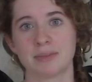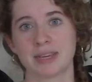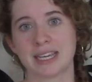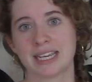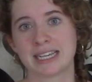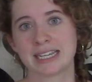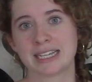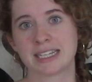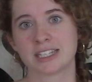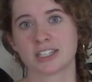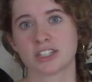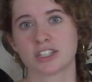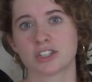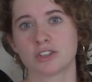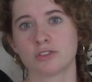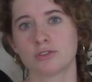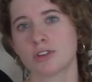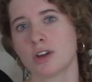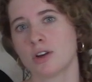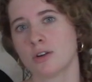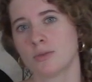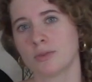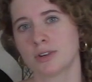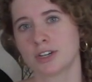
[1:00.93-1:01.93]
means you
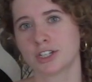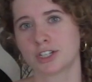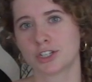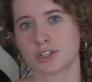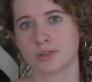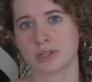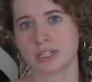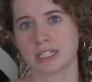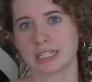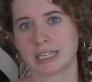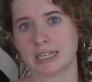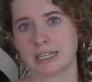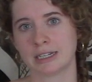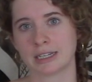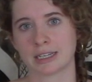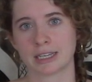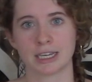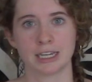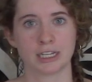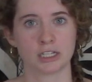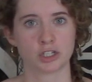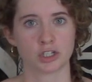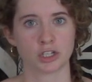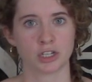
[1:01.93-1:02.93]
don't want to do it in a
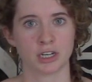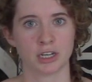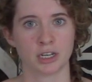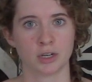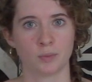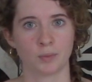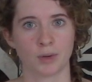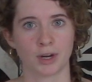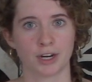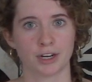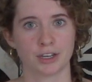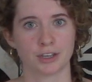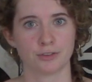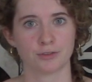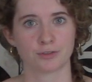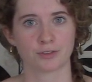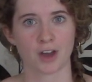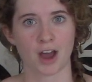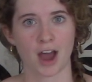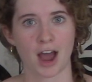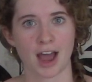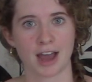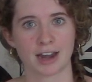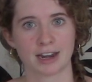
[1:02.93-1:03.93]
kitchen where you've
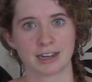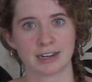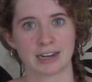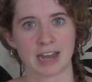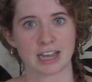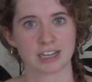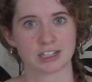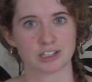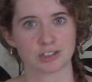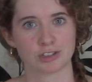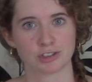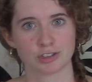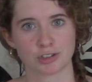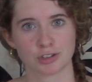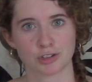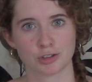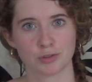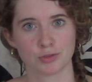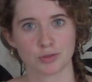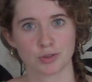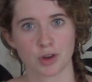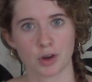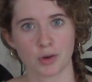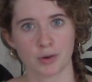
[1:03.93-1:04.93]
got a nice
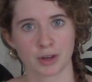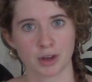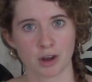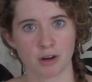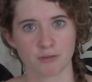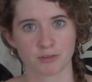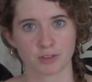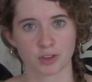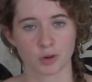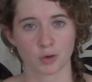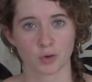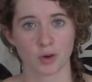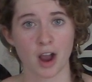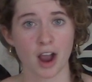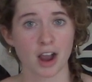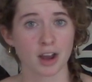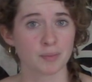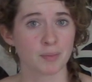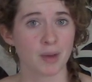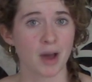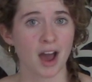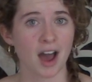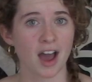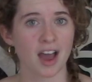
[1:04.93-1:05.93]
stew going over the
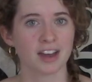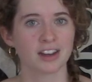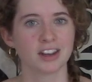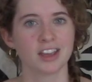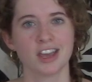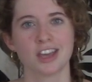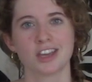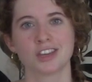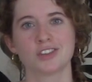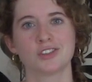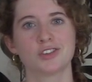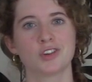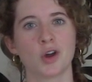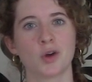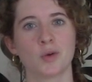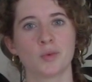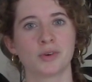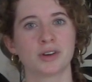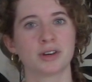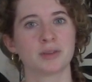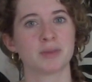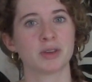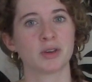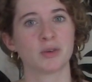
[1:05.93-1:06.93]
crock pot. You don't
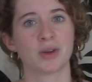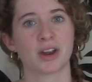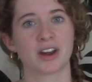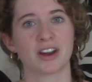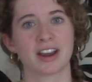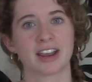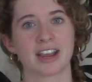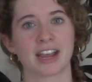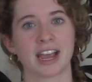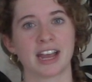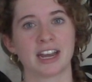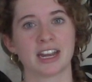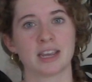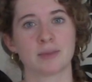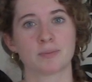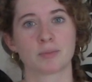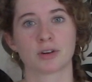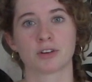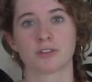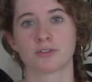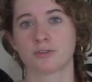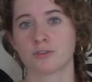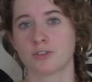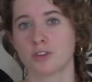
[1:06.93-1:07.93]
want to be wearing any
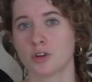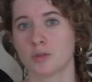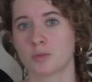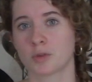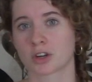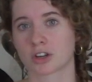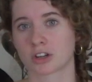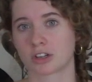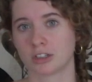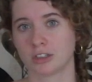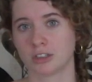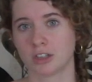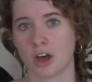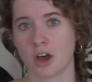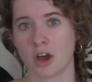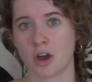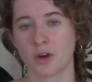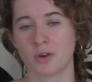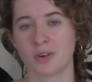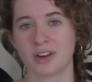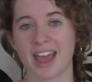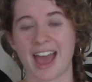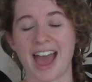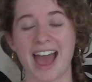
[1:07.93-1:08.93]
perfume or
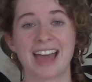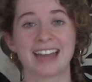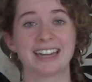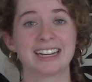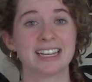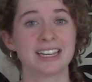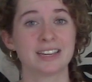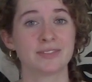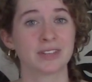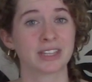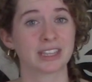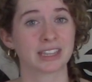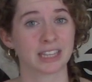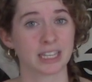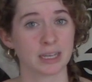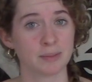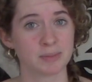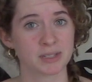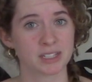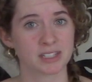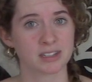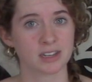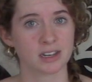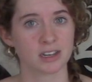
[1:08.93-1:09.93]
cologne, and even
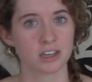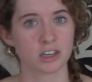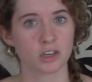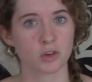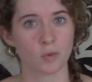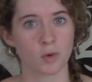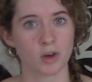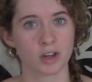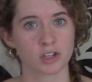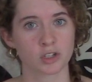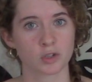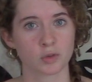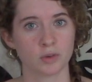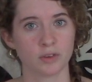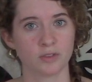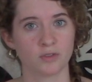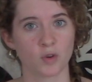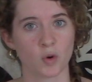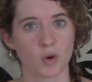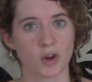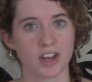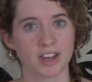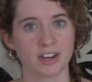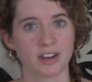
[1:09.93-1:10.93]
lipstick you want to
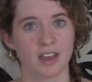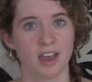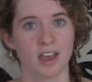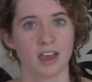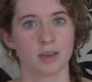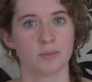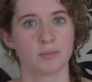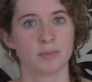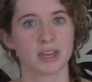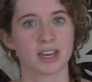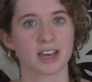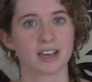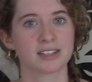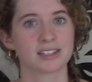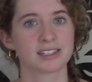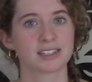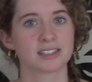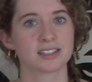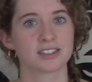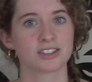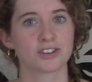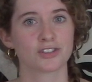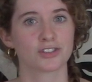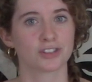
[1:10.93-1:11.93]
avoid because
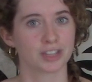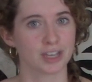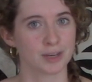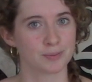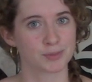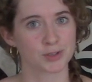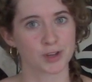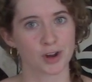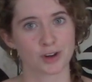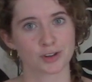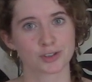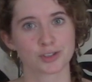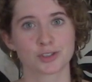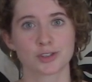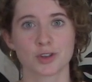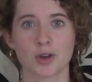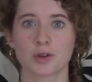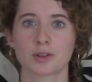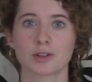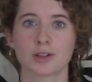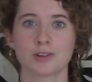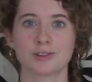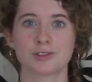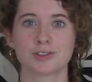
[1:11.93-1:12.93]
your lips are so
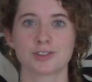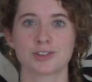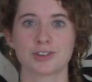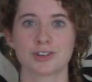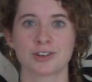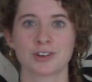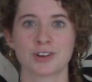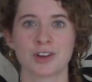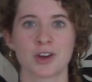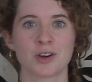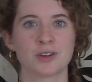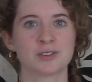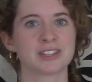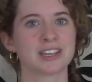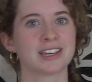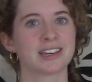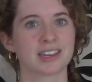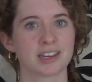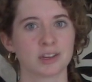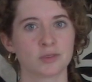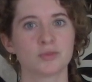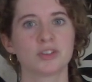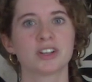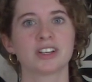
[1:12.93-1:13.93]
close to your nose
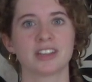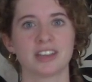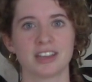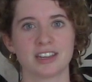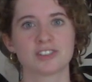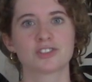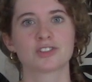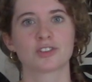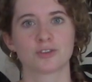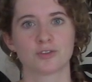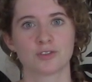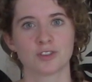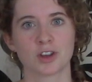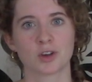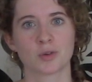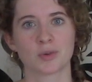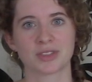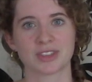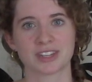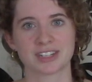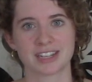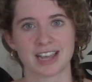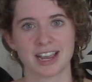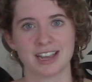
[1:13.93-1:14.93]
it can really interfere
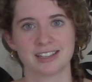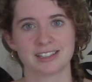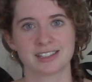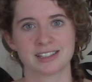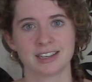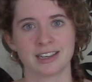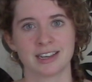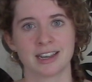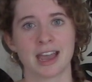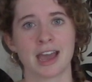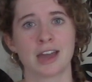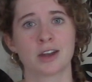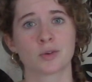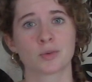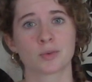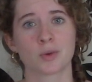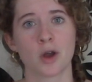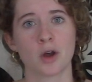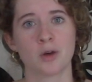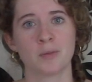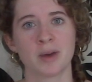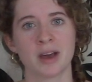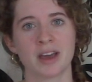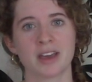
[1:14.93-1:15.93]
with the tasting, and
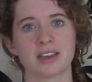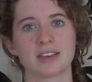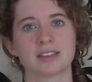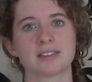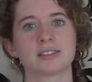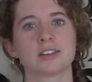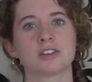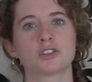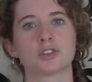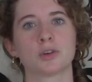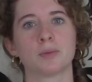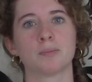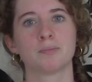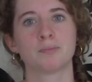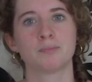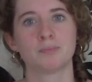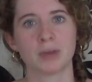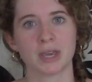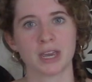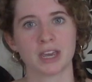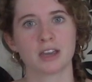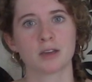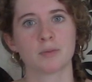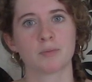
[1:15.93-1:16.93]
aroma is such a
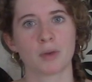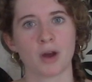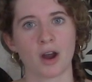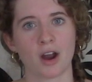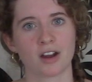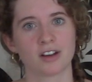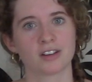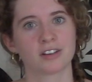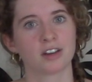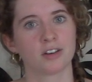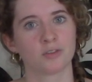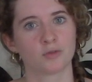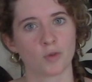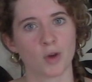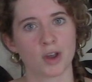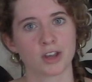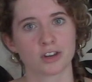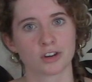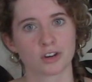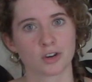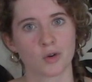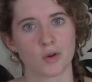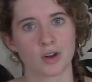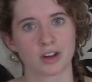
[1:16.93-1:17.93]
big part of what
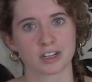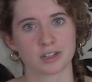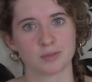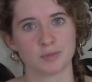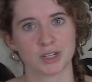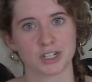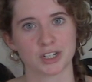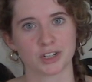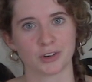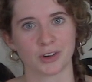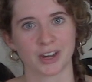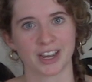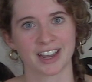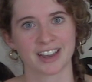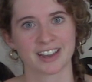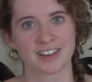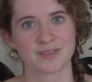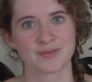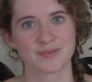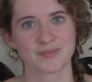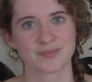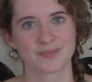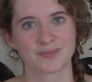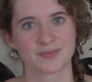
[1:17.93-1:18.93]
you're going to be doing.
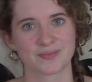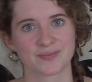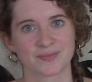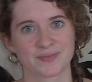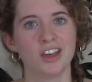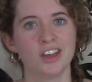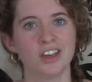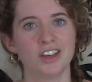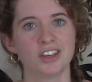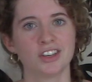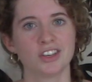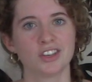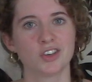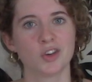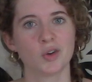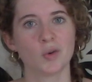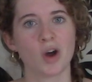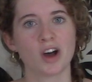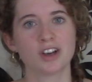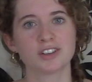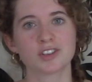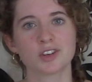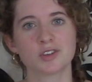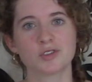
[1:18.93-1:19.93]
You
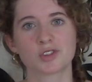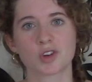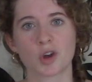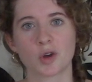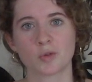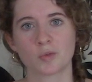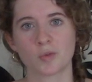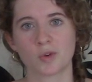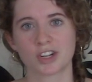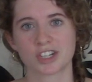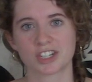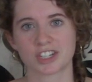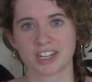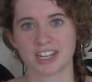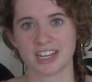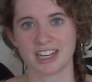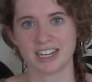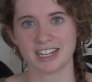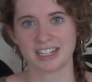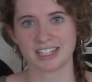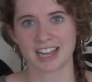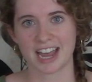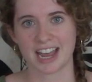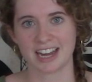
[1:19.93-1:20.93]
also don't want to
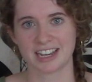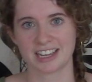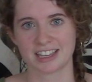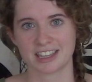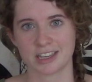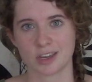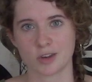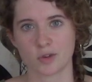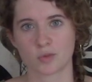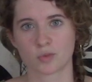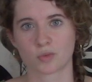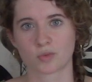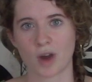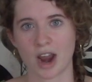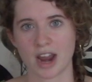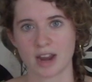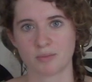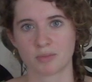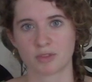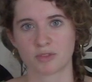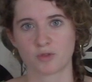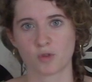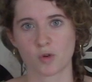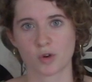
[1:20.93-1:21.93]
eat anything
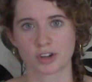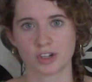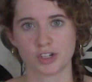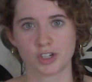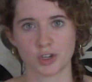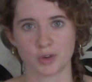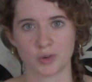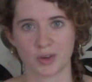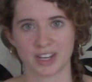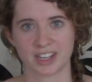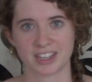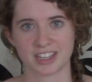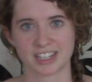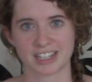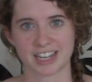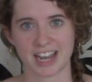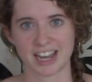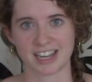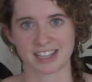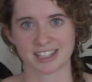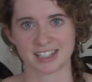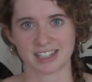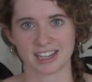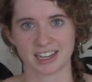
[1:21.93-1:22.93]
right before doing the
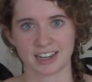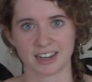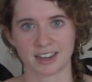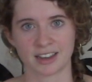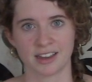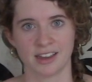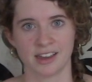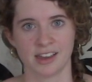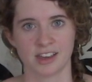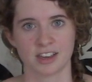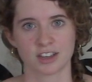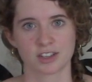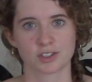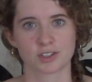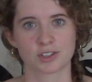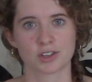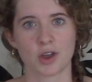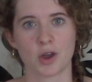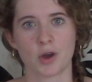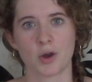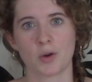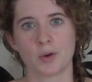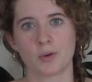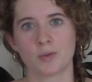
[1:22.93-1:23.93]
tasting.
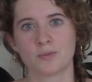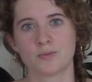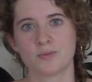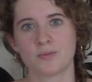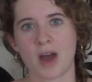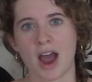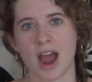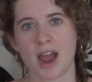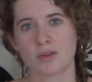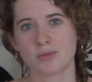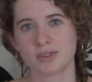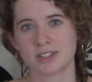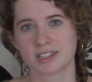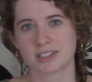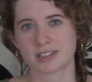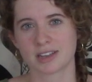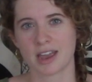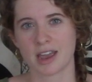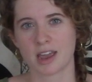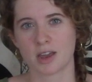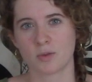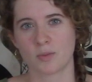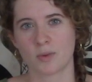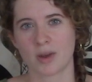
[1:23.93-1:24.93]
So I would
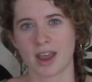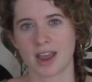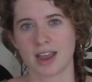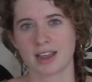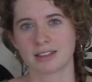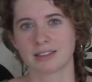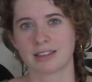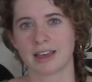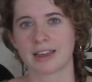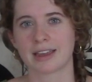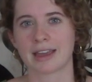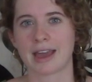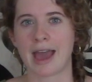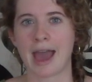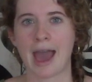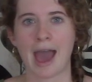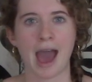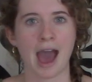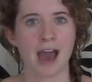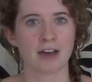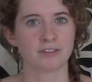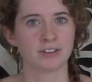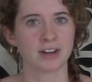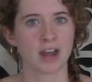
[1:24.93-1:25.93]
say wait like a
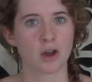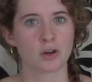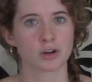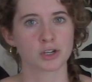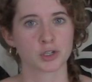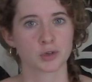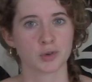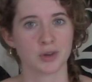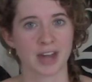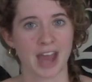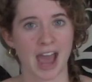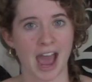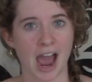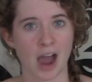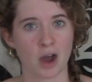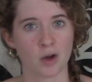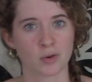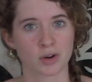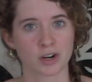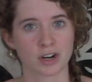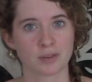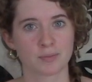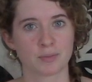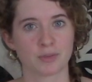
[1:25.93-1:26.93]
half an hour to an
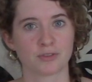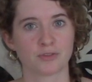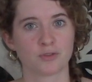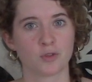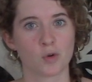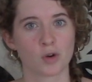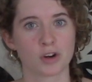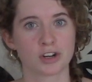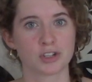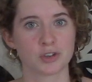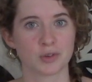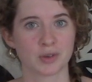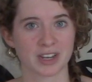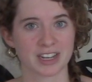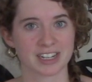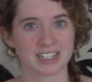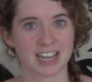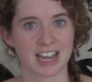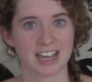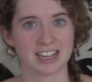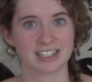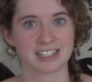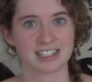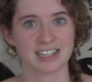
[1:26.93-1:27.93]
hour before doing a
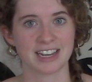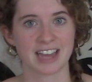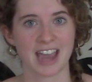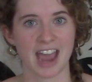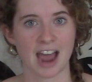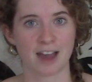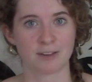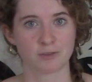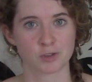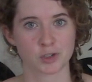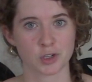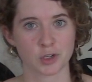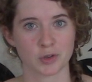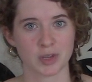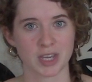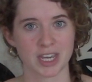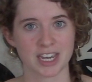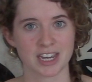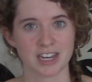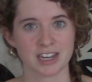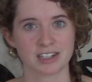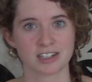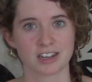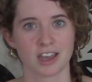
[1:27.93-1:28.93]
tasting after you
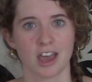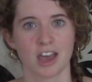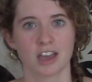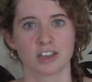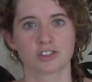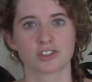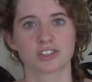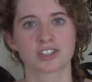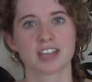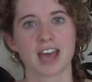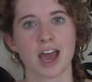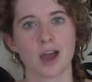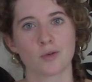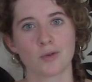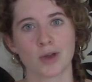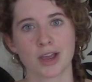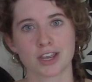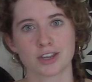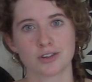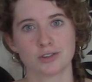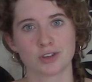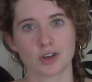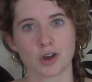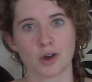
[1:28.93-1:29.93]
eat. Just that
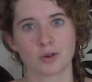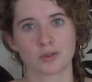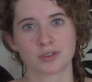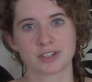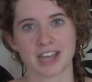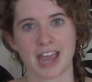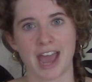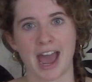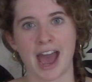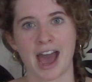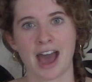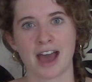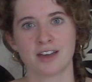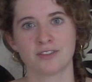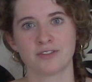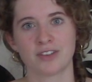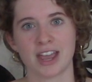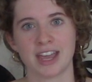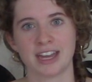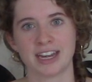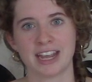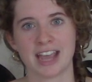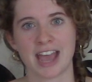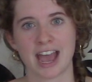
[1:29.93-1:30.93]
way you don't have
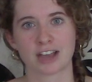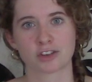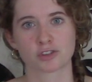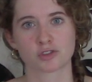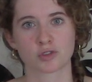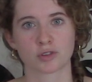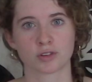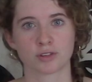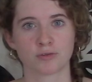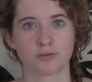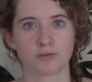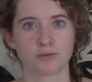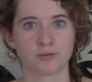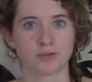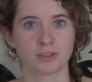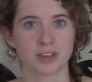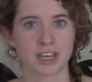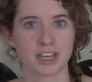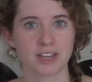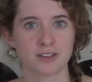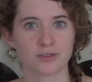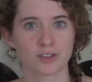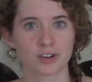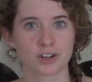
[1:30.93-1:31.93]
any extra
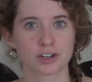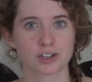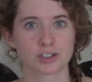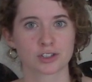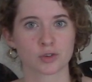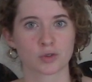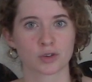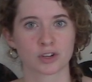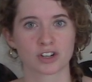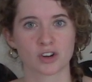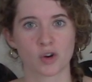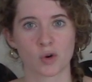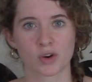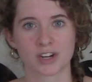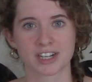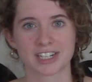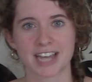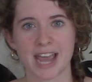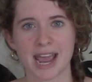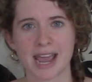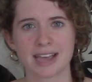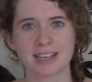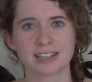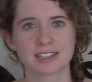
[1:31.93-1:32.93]
flavors or
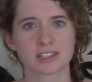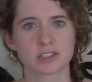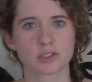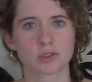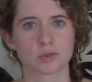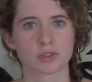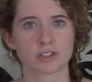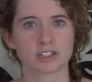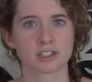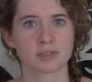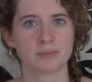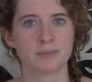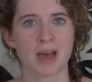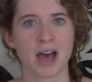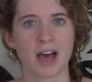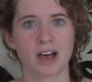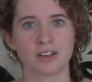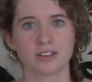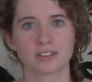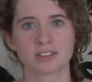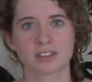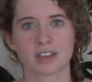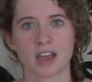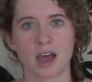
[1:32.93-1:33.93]
tastes or
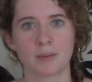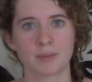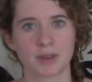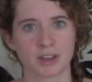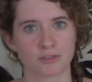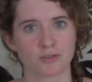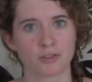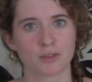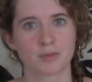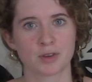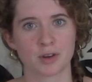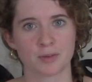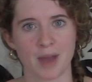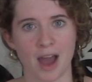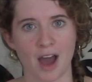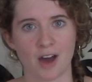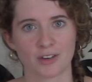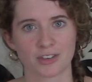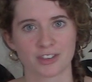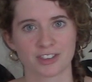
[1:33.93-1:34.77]
smells coming from your mouth.